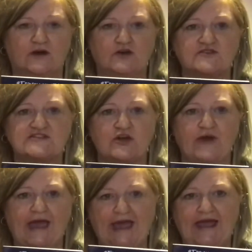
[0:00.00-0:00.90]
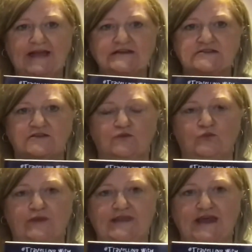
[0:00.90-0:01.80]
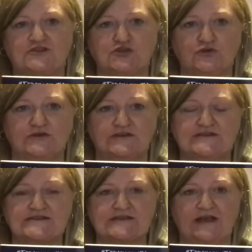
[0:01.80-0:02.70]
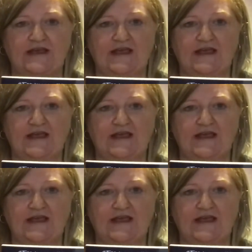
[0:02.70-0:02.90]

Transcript: I also had with our tours,